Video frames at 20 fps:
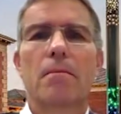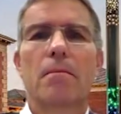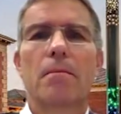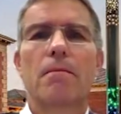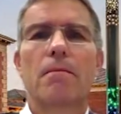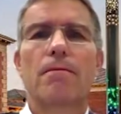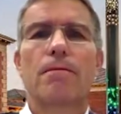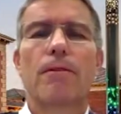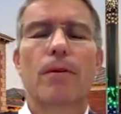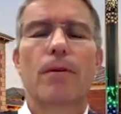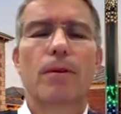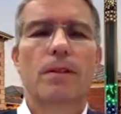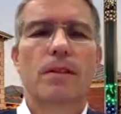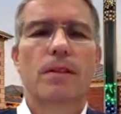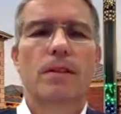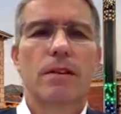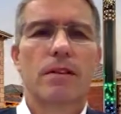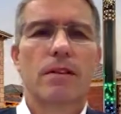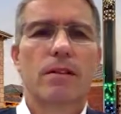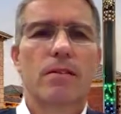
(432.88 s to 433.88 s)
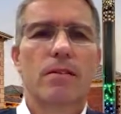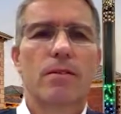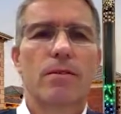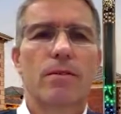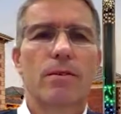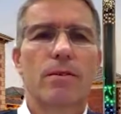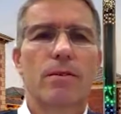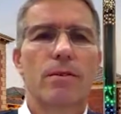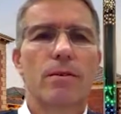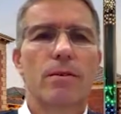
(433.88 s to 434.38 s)
forced us
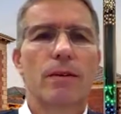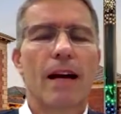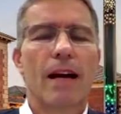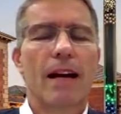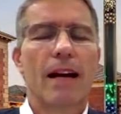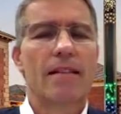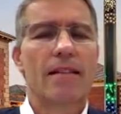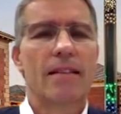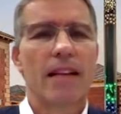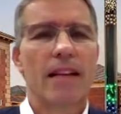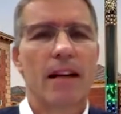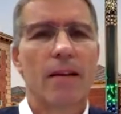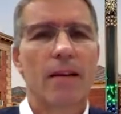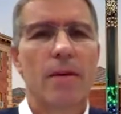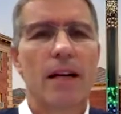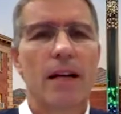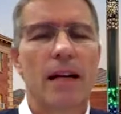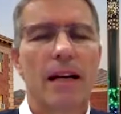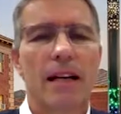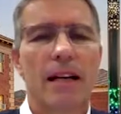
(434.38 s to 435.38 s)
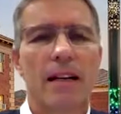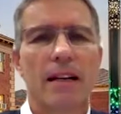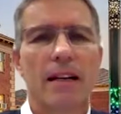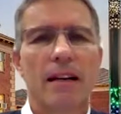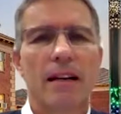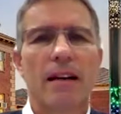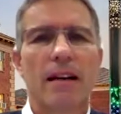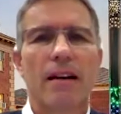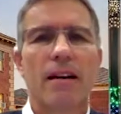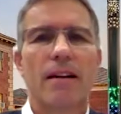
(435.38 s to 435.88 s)
to accelerate
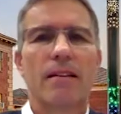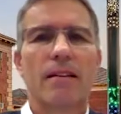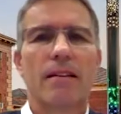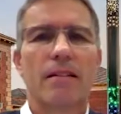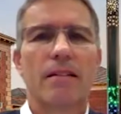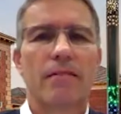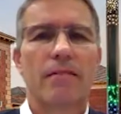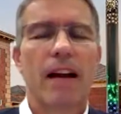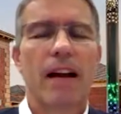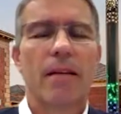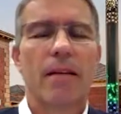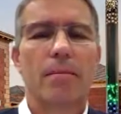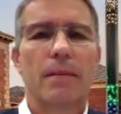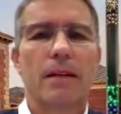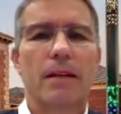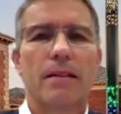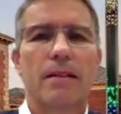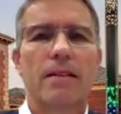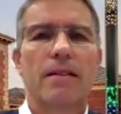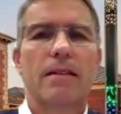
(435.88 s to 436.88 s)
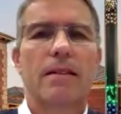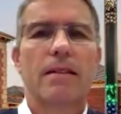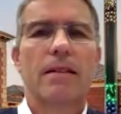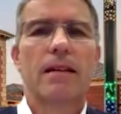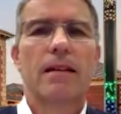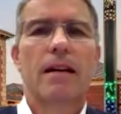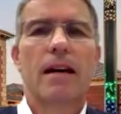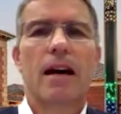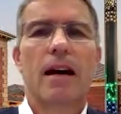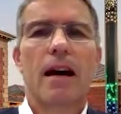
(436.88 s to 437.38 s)
developments
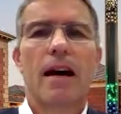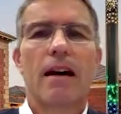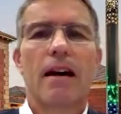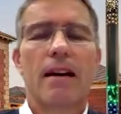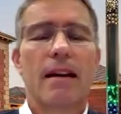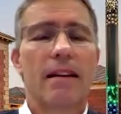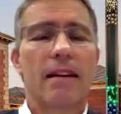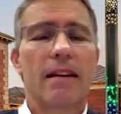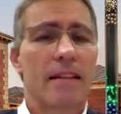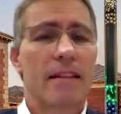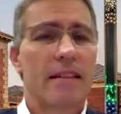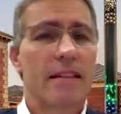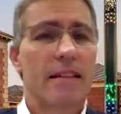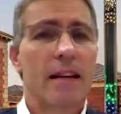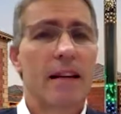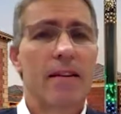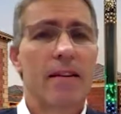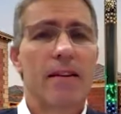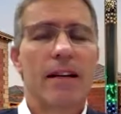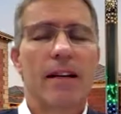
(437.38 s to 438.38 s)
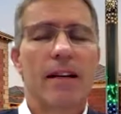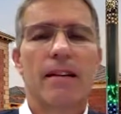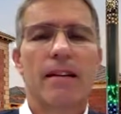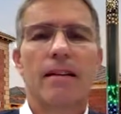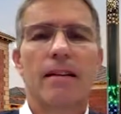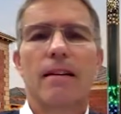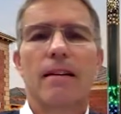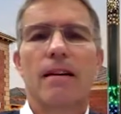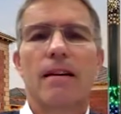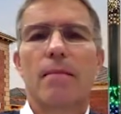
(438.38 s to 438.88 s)
in this
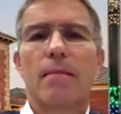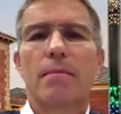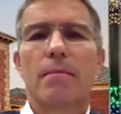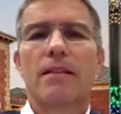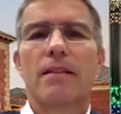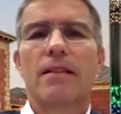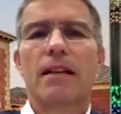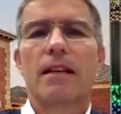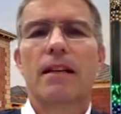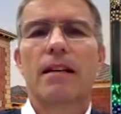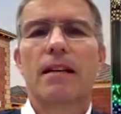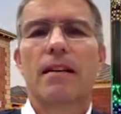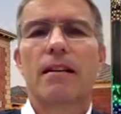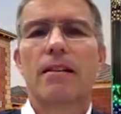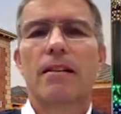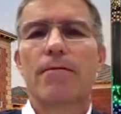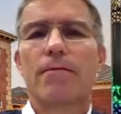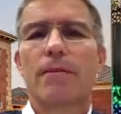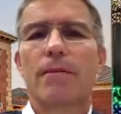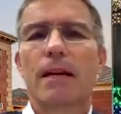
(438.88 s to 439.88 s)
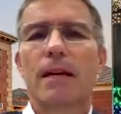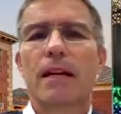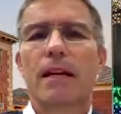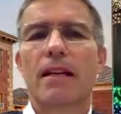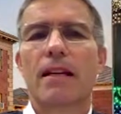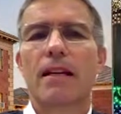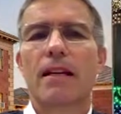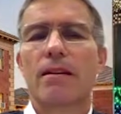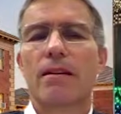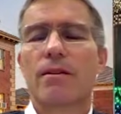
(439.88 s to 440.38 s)
area, particularly for
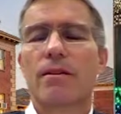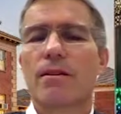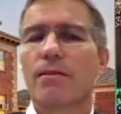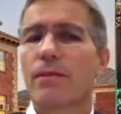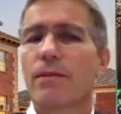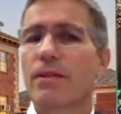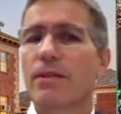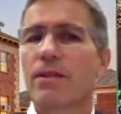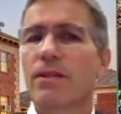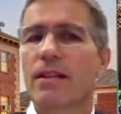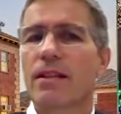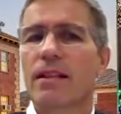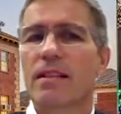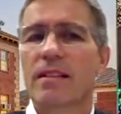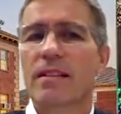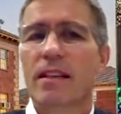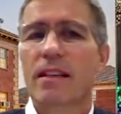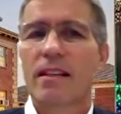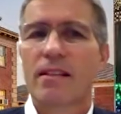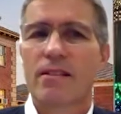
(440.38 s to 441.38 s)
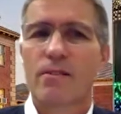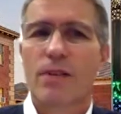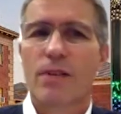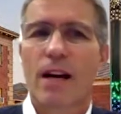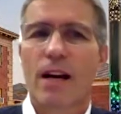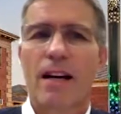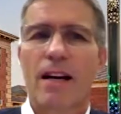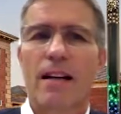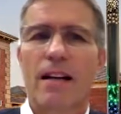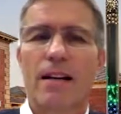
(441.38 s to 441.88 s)
many universities in
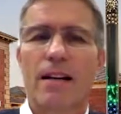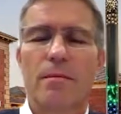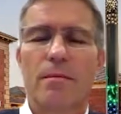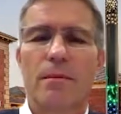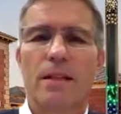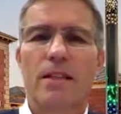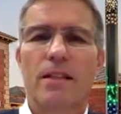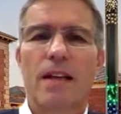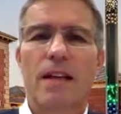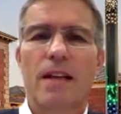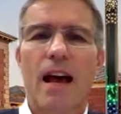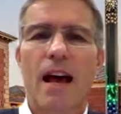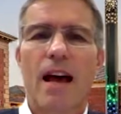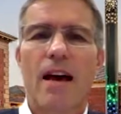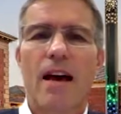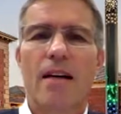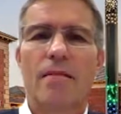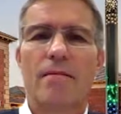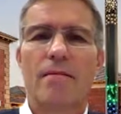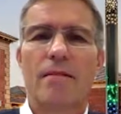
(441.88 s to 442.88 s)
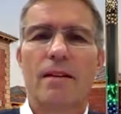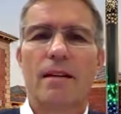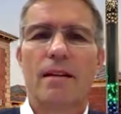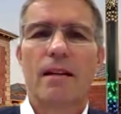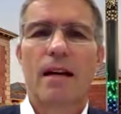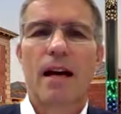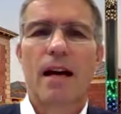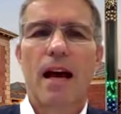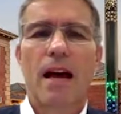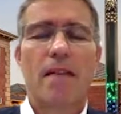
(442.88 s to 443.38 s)
Australia, which have
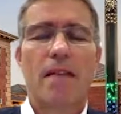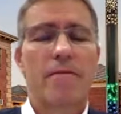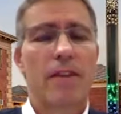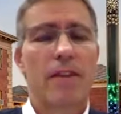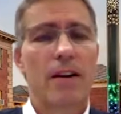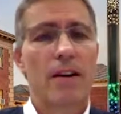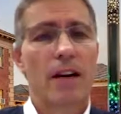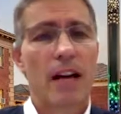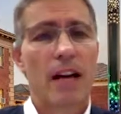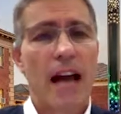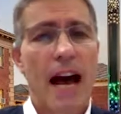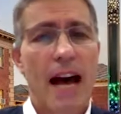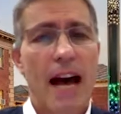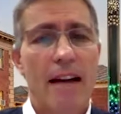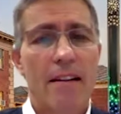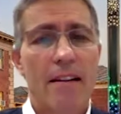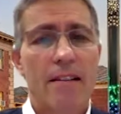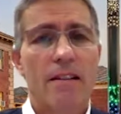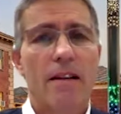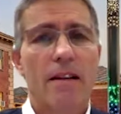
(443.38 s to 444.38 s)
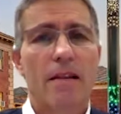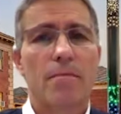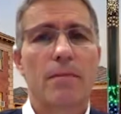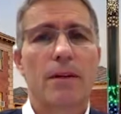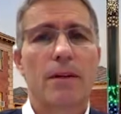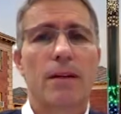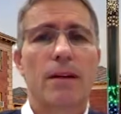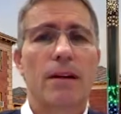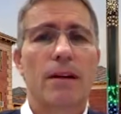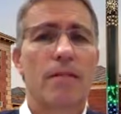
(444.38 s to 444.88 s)
a very large number
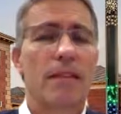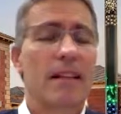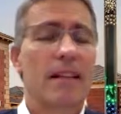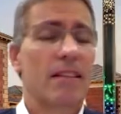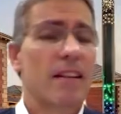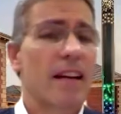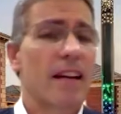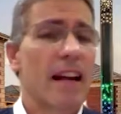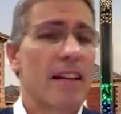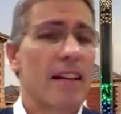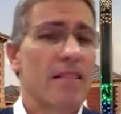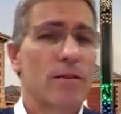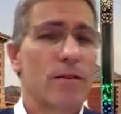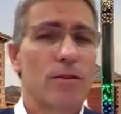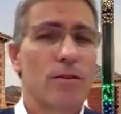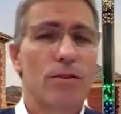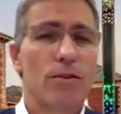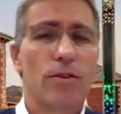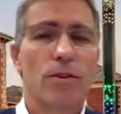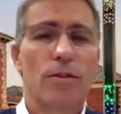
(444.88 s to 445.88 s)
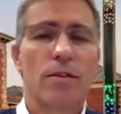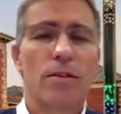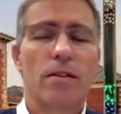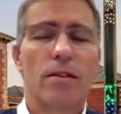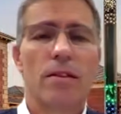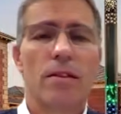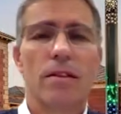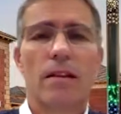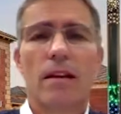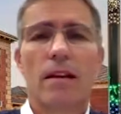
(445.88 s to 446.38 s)
of international
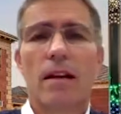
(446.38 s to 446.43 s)
students,